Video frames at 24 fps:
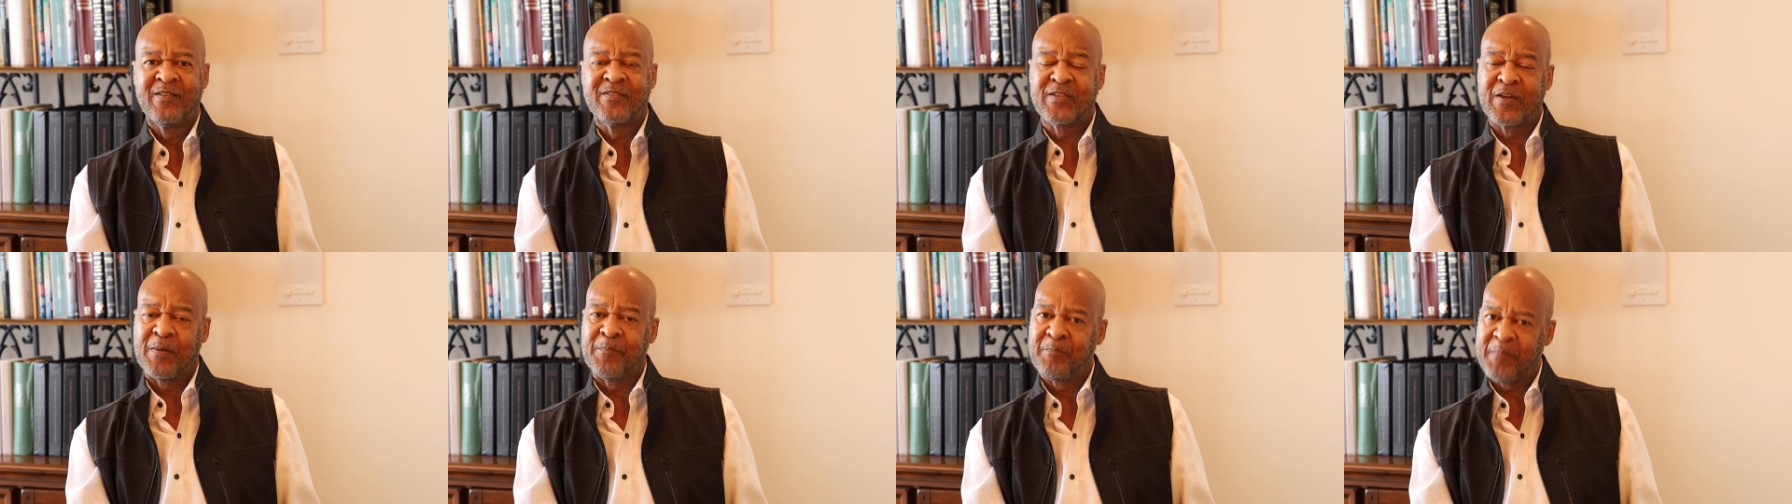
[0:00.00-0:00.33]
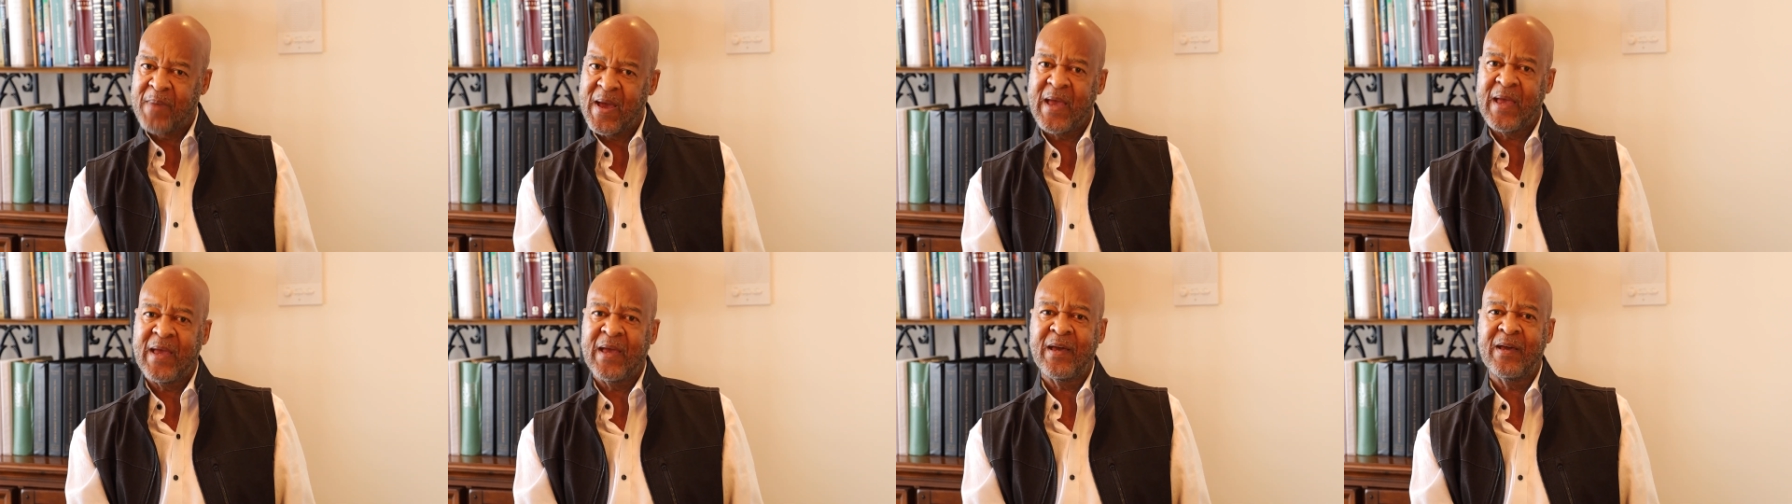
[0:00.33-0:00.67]
to
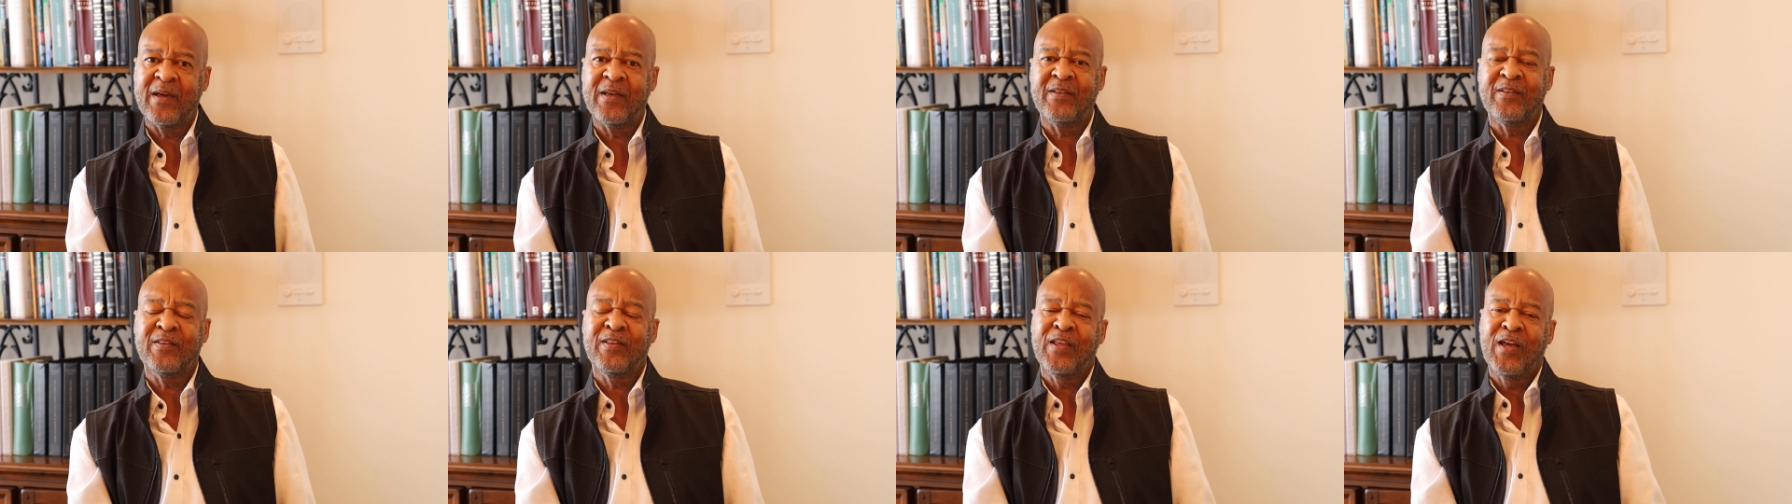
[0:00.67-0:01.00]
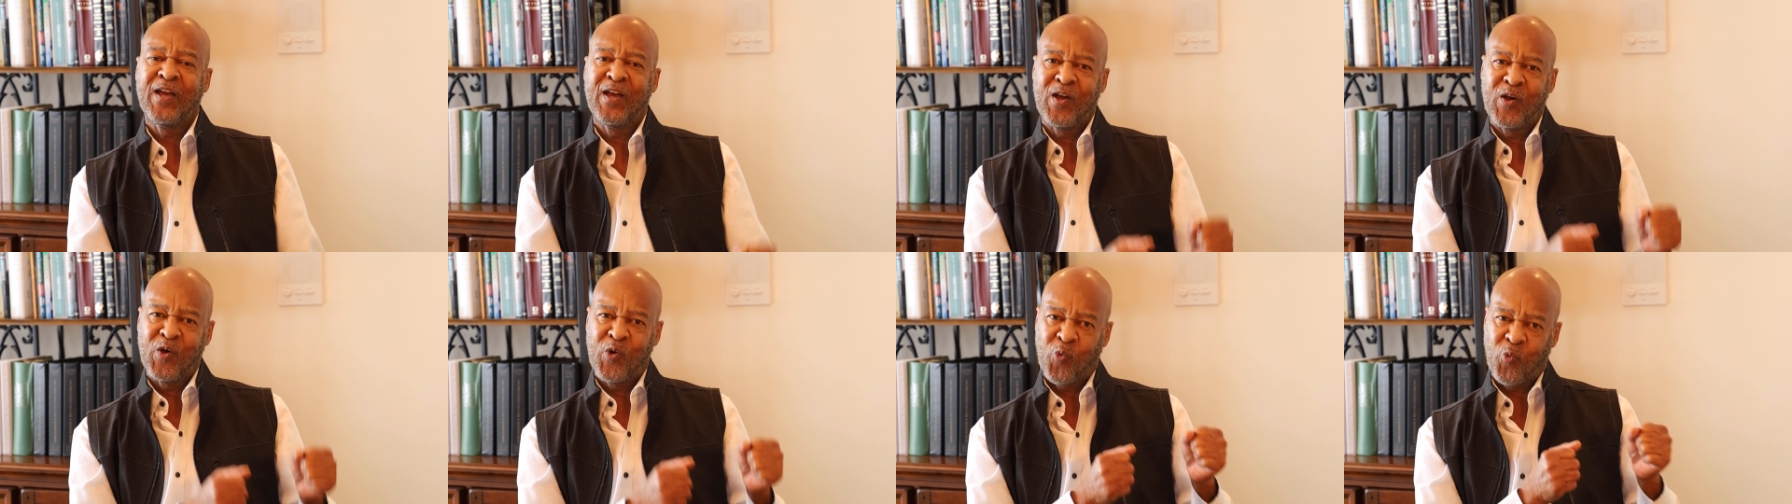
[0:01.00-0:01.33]
man,
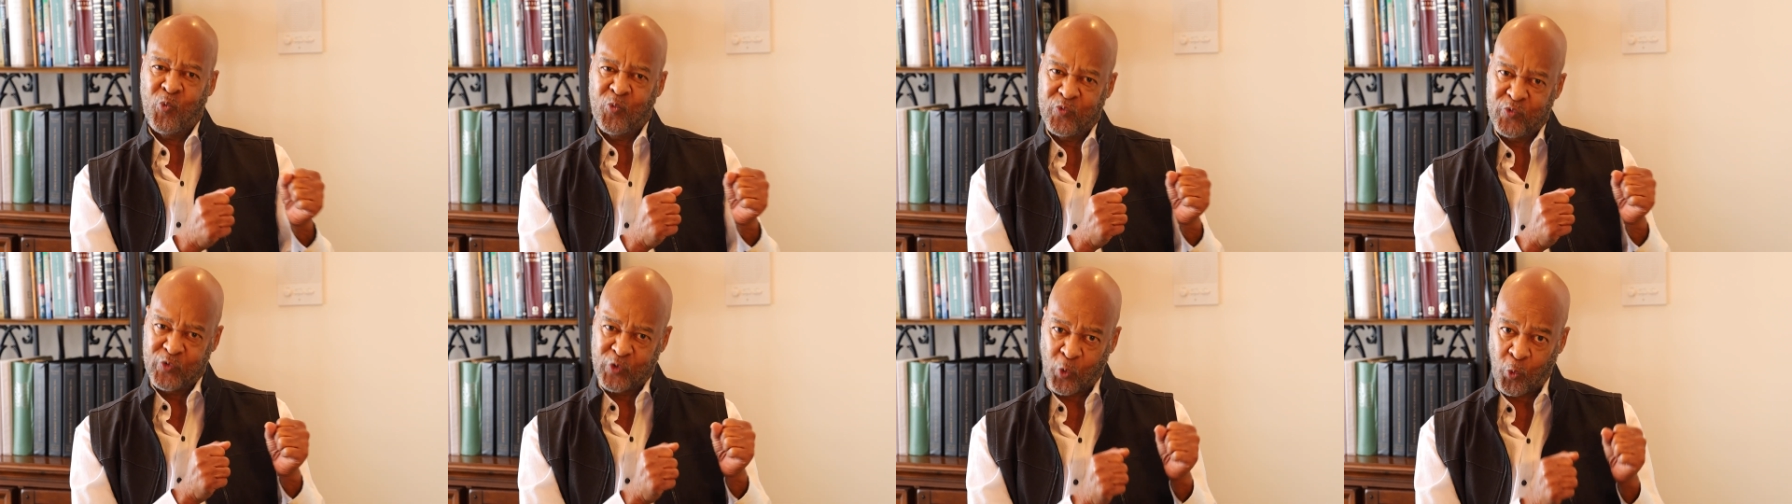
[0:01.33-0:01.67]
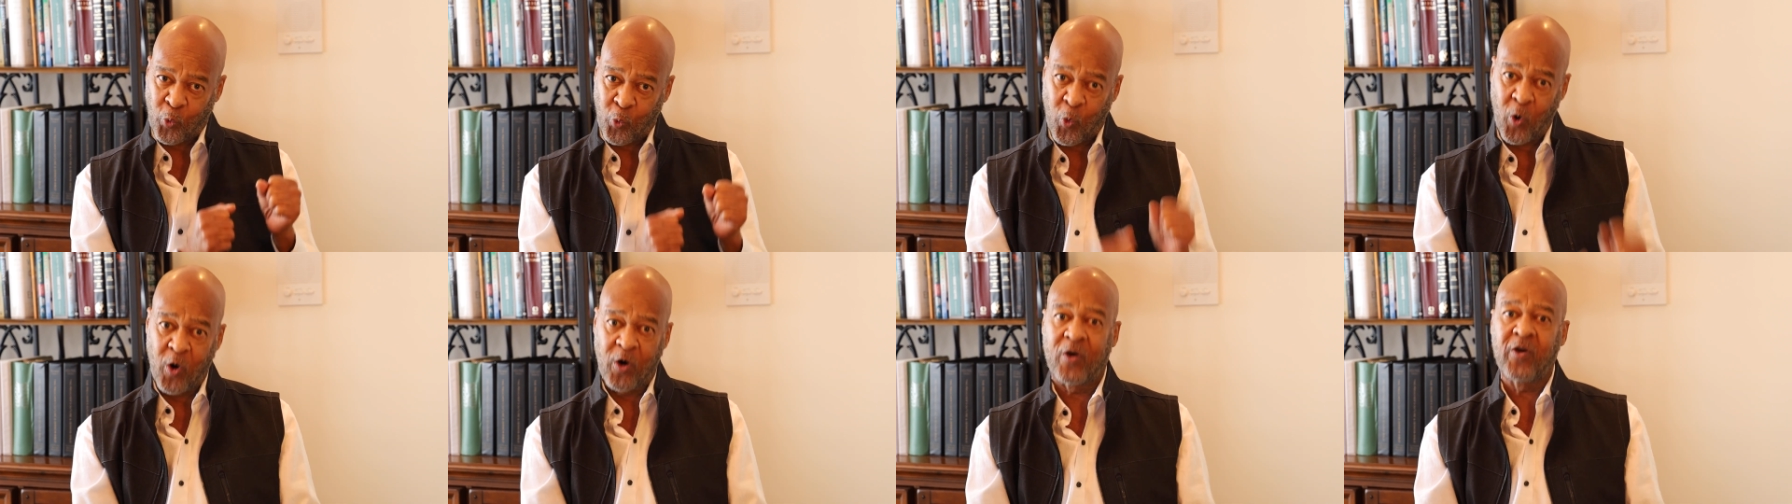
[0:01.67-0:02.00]
the
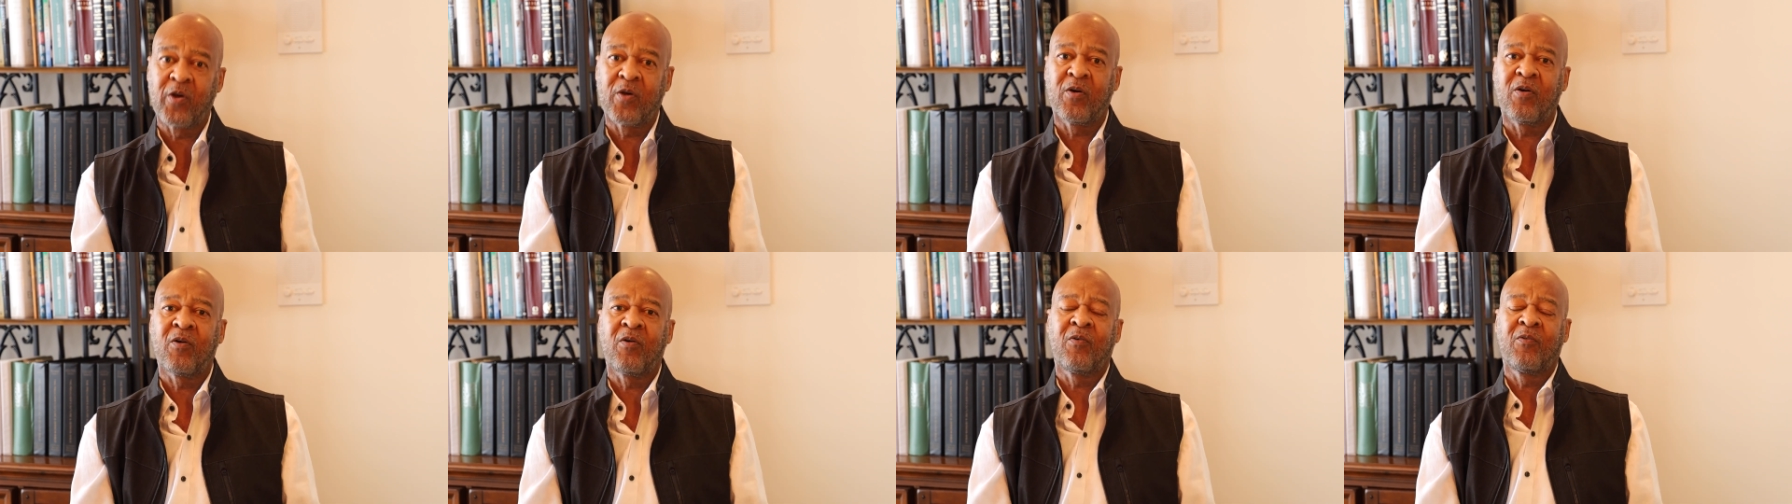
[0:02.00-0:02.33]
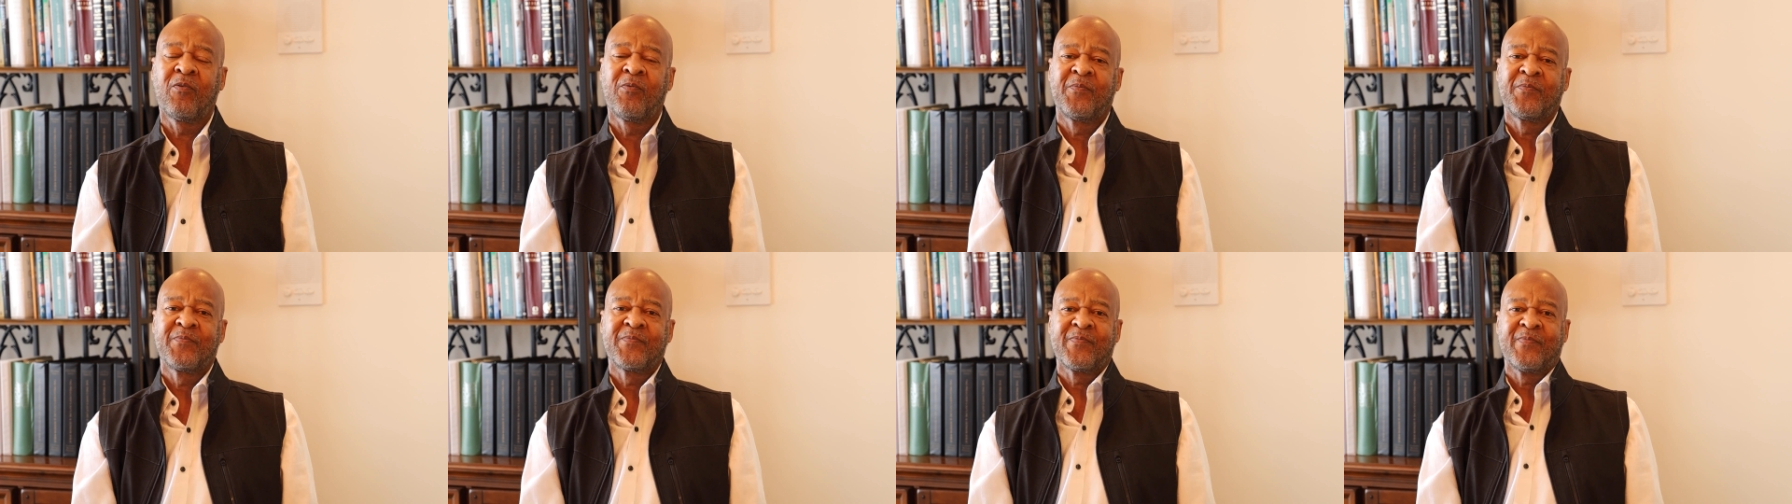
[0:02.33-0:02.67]

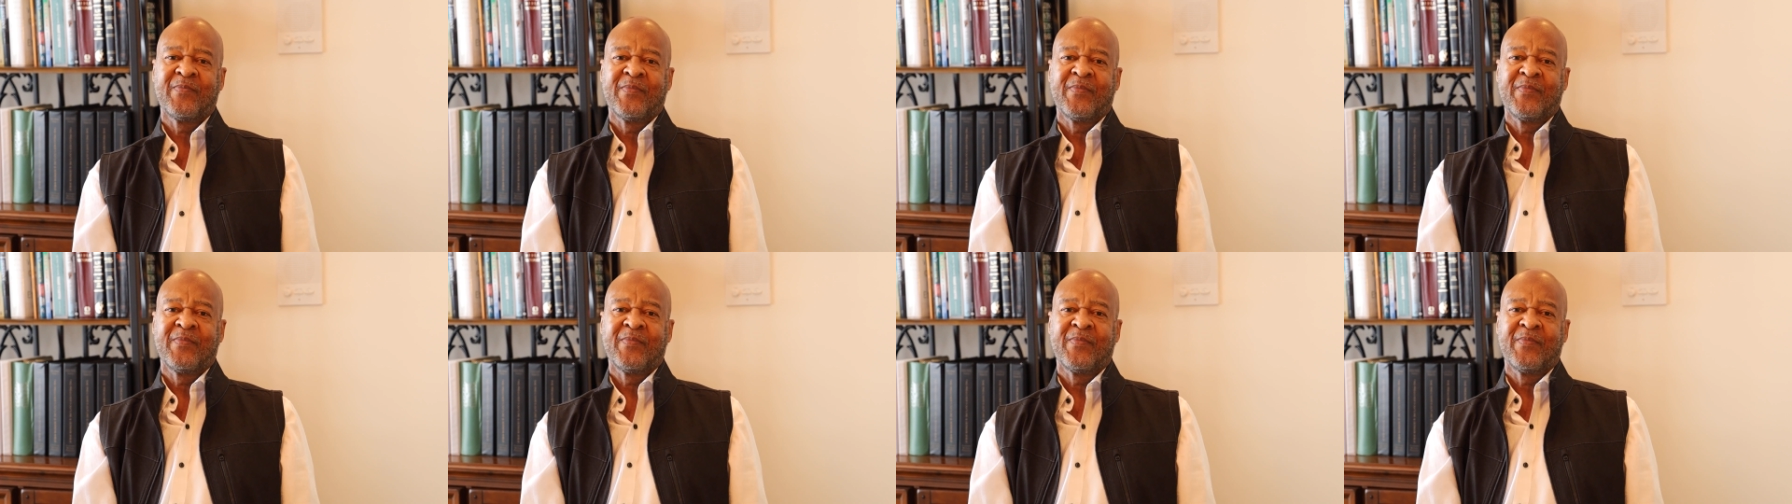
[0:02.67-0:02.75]
world,